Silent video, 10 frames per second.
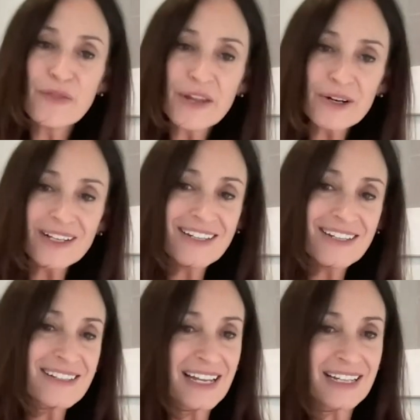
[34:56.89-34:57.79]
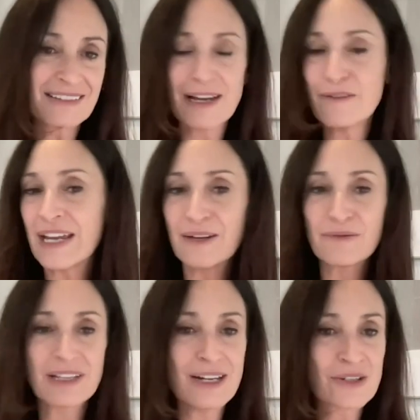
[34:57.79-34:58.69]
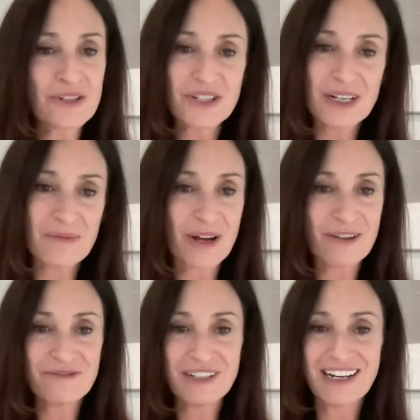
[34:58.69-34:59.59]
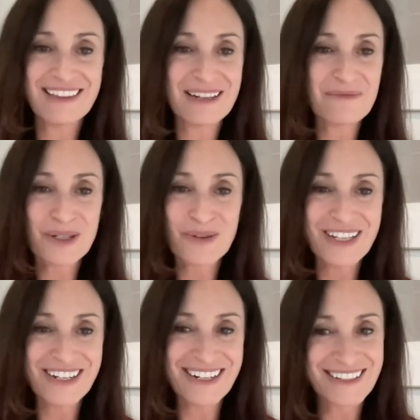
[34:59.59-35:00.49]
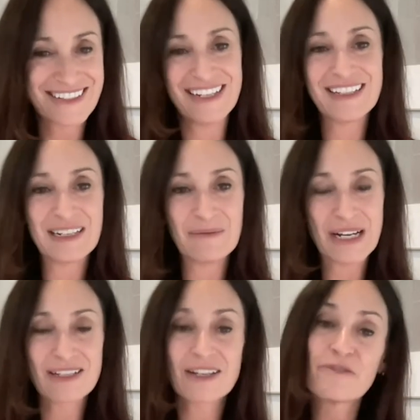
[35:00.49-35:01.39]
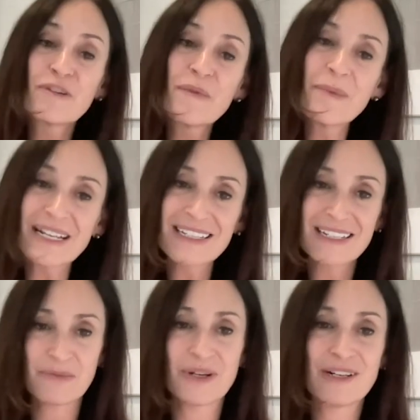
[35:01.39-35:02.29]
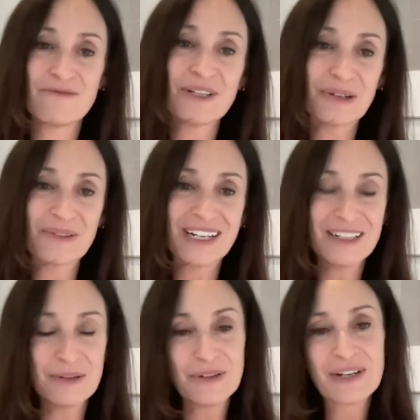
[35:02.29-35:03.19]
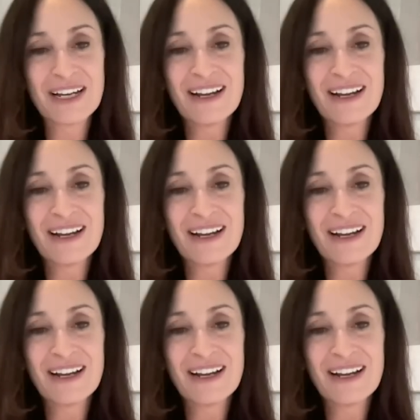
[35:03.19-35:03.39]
there is a love-hate relationship often, I think, between the United States and Mexico from the Mexican point of view, right? You, you,